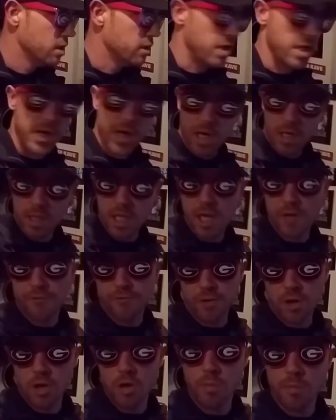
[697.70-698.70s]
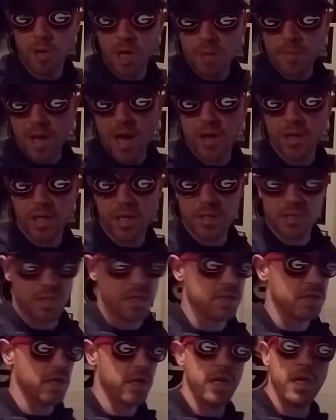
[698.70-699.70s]
then they'll let Fromm come out against
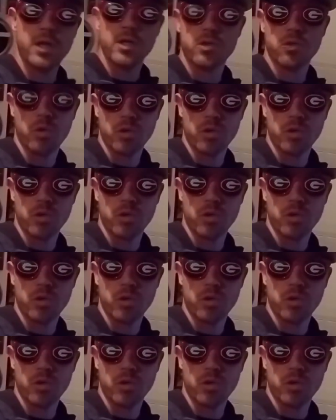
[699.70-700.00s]
Kentucky and